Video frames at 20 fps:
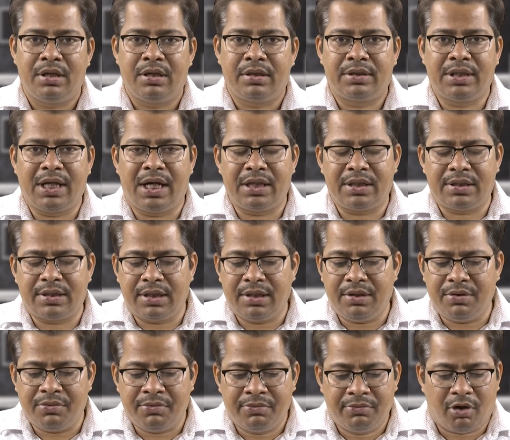that uh,
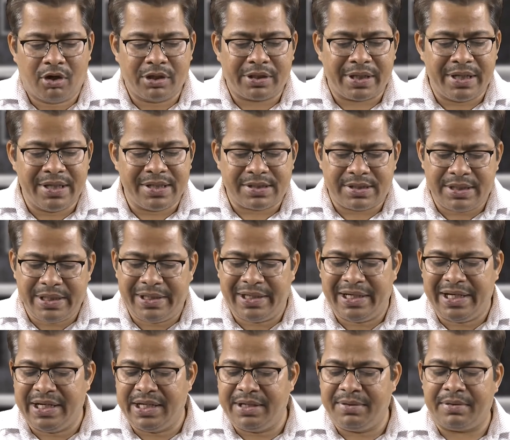what is the
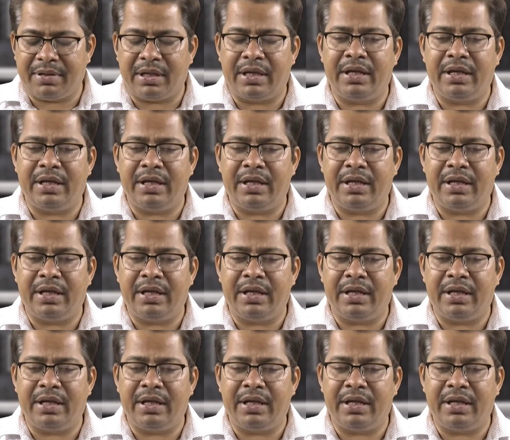lean